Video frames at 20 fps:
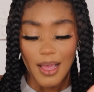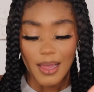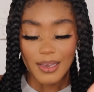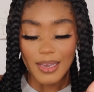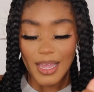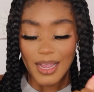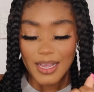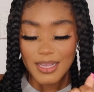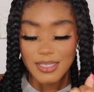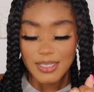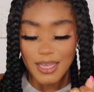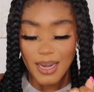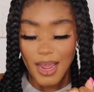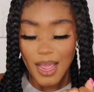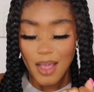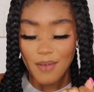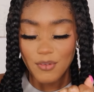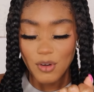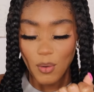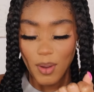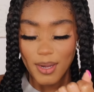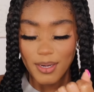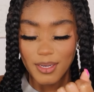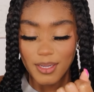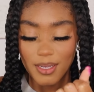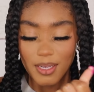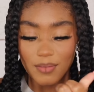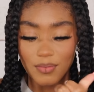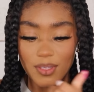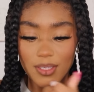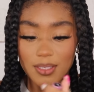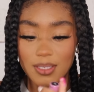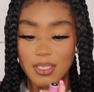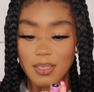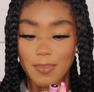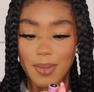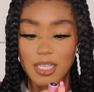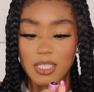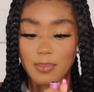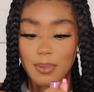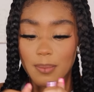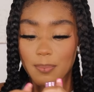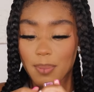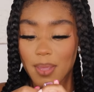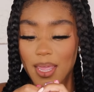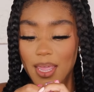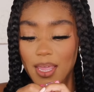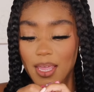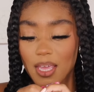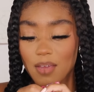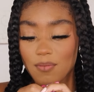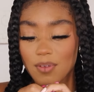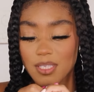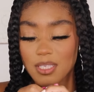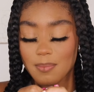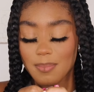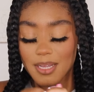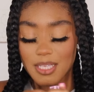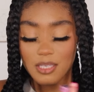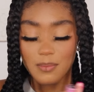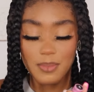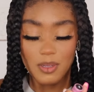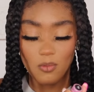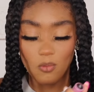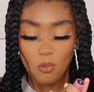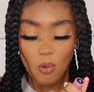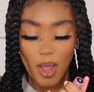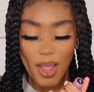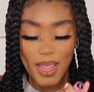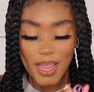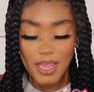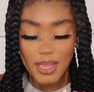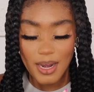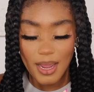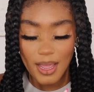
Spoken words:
Like I said, I have no idea if this is about to be pink, if it's about to be white.